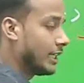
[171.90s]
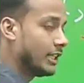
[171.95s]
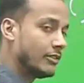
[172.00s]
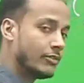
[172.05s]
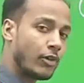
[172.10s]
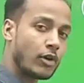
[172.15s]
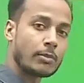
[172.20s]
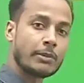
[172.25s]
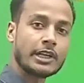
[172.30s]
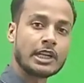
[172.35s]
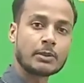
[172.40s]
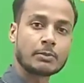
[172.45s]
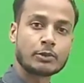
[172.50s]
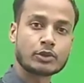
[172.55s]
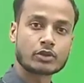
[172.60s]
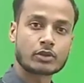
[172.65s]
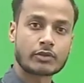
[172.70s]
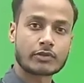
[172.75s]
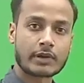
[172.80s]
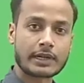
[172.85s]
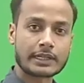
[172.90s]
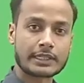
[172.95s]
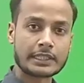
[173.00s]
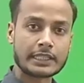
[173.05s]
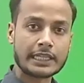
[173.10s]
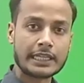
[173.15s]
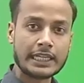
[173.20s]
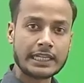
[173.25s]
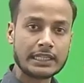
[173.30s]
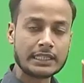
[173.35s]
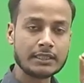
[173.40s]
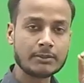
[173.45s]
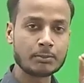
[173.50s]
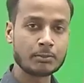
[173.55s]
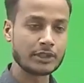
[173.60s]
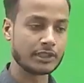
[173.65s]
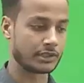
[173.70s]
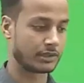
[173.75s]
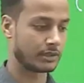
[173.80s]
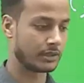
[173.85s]
informative piece of writing,
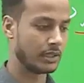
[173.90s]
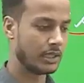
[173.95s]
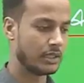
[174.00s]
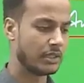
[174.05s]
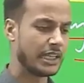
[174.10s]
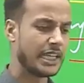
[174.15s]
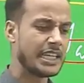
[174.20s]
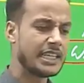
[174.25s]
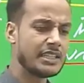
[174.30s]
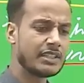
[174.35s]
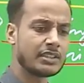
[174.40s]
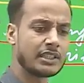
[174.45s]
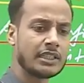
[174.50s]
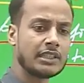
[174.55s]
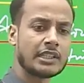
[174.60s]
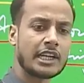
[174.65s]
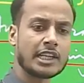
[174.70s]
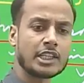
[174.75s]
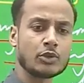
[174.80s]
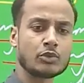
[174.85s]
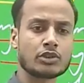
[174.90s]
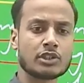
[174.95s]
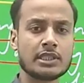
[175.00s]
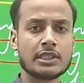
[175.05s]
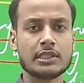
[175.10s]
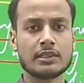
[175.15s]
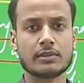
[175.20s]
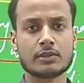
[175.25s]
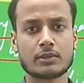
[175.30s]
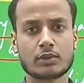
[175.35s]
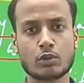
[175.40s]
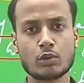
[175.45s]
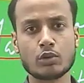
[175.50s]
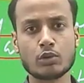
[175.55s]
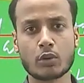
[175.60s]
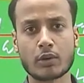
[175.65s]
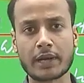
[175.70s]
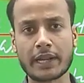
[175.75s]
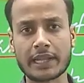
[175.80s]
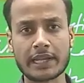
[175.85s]
anything that you see through
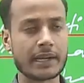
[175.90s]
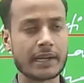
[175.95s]
your naked